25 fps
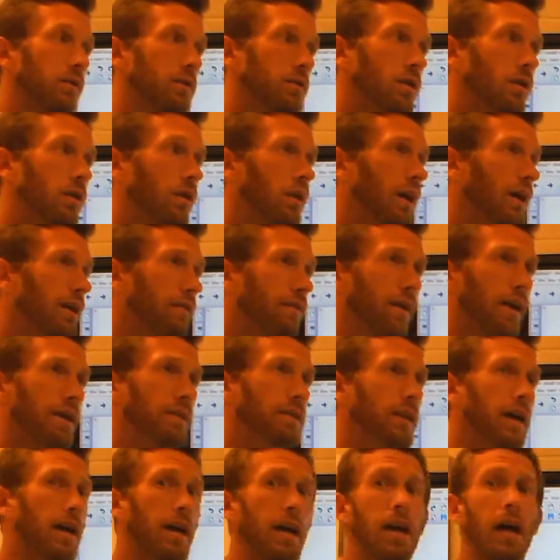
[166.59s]
So like if I
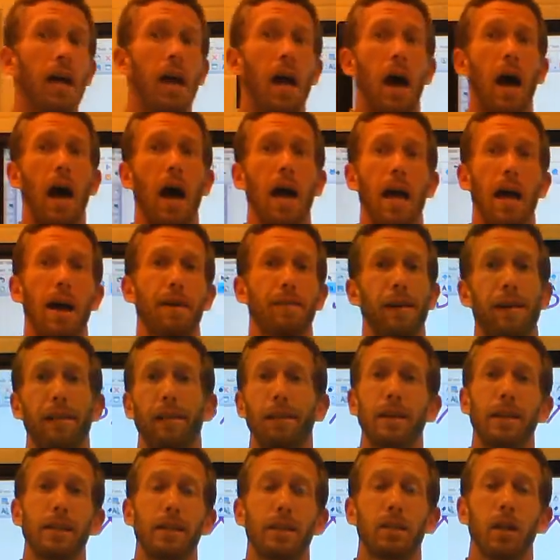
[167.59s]
say I have
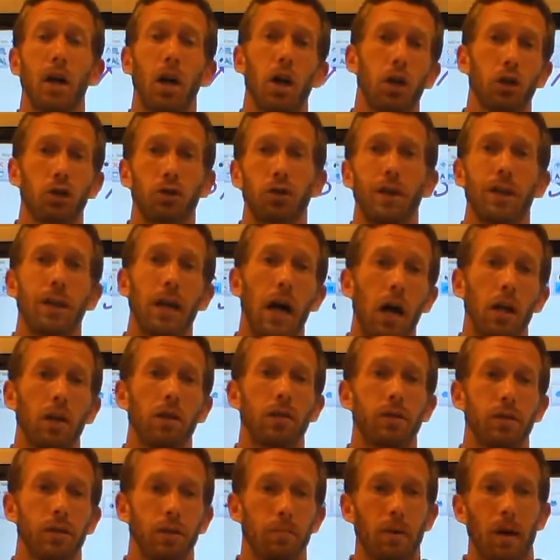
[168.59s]
at least
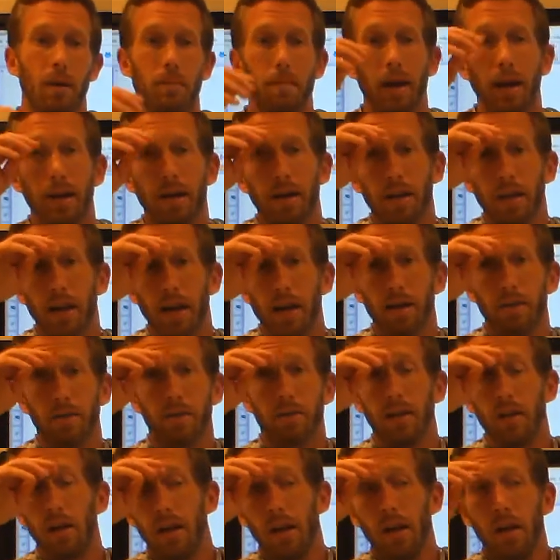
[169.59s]
$100 in my bank
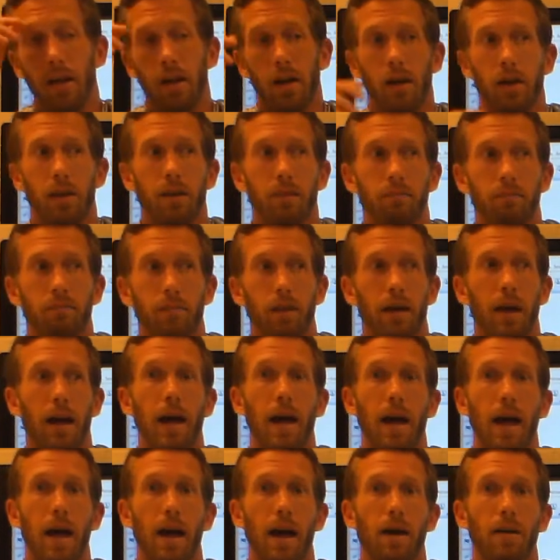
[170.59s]
account, then I
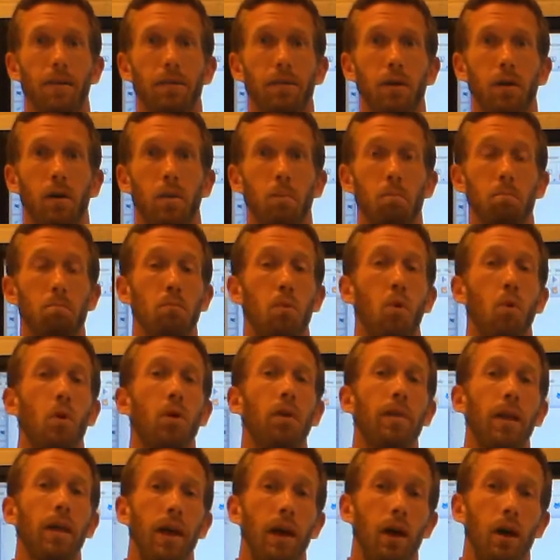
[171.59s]
have
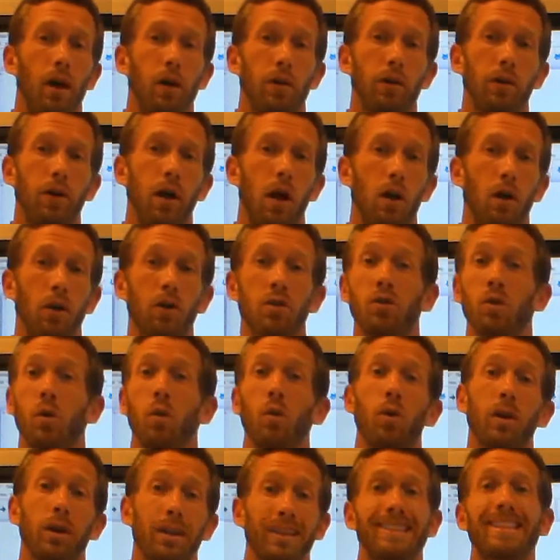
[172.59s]
more than $100
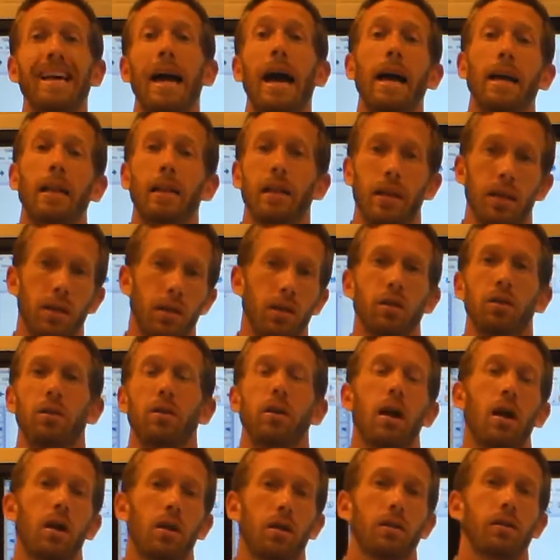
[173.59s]
or exactly
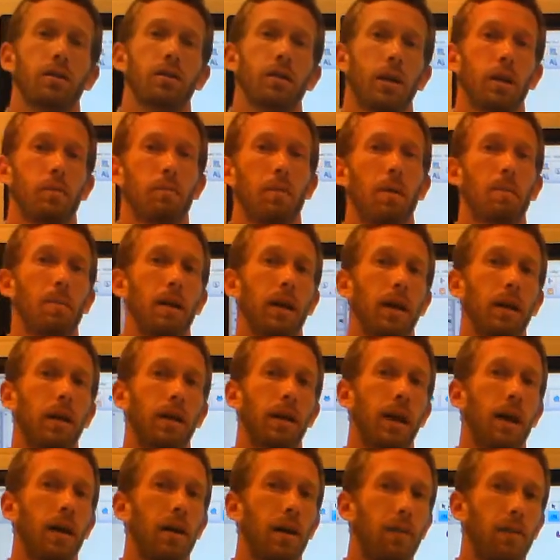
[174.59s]
$100 in my bank
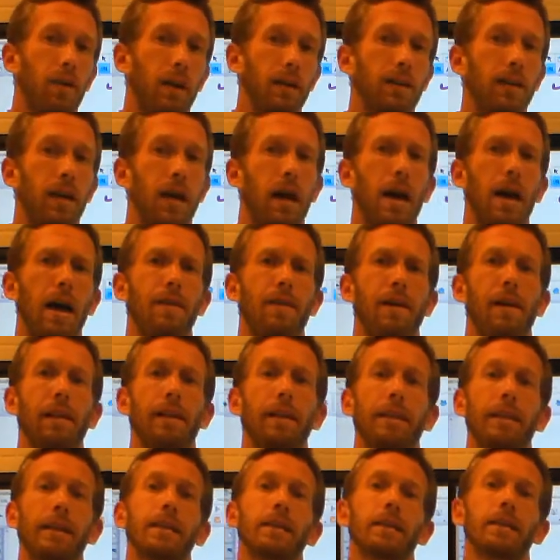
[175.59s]
account. If I say I have
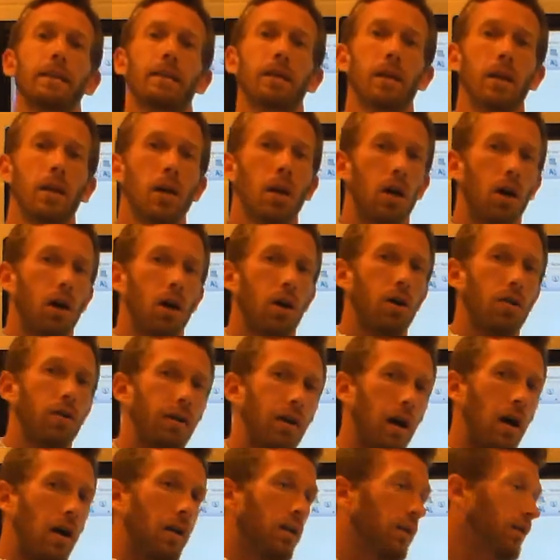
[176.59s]
at least
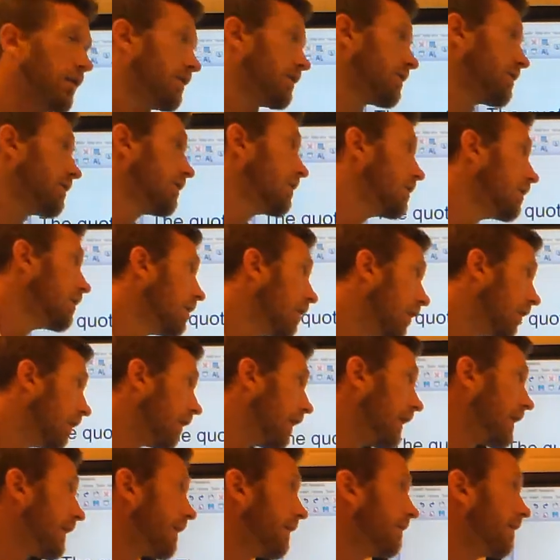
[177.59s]
$100, all
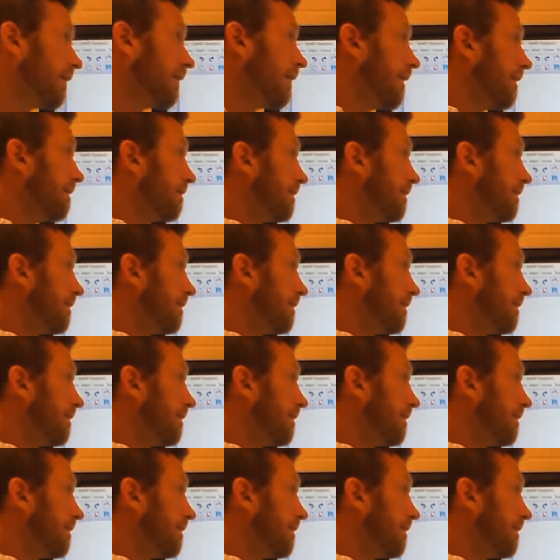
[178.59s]
right?